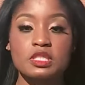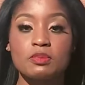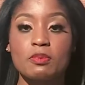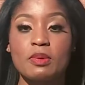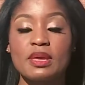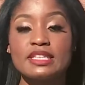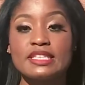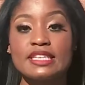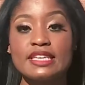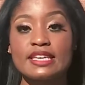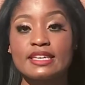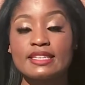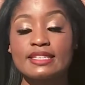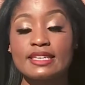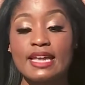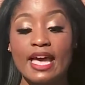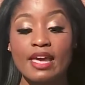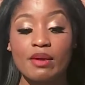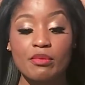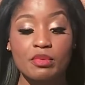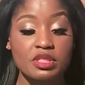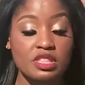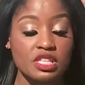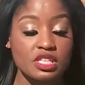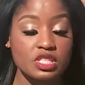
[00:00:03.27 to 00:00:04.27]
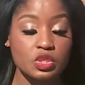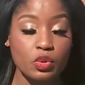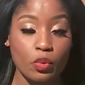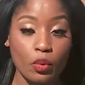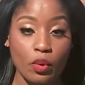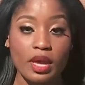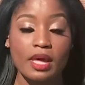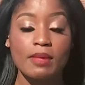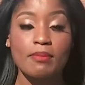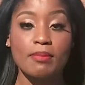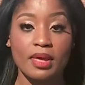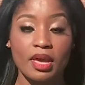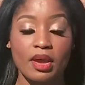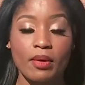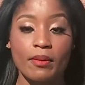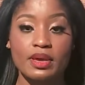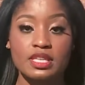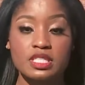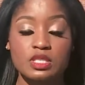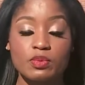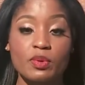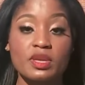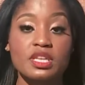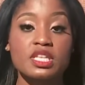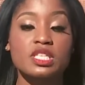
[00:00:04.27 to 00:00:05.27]
spending a night with his
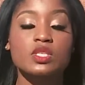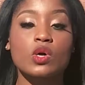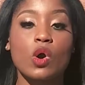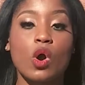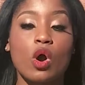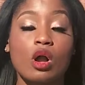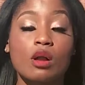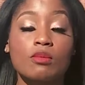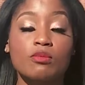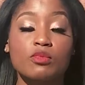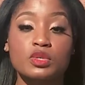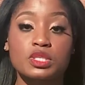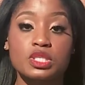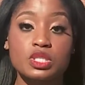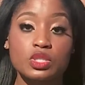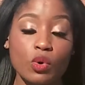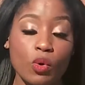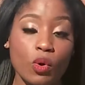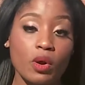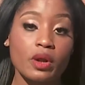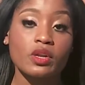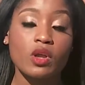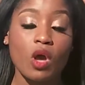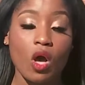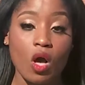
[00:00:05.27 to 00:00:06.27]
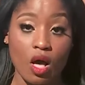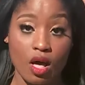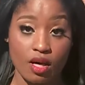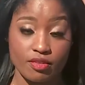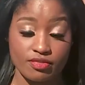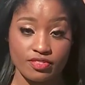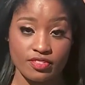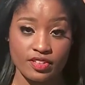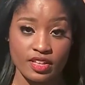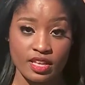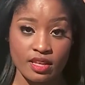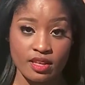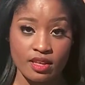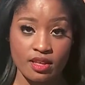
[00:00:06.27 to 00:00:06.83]
grandparents when his arm was torn off.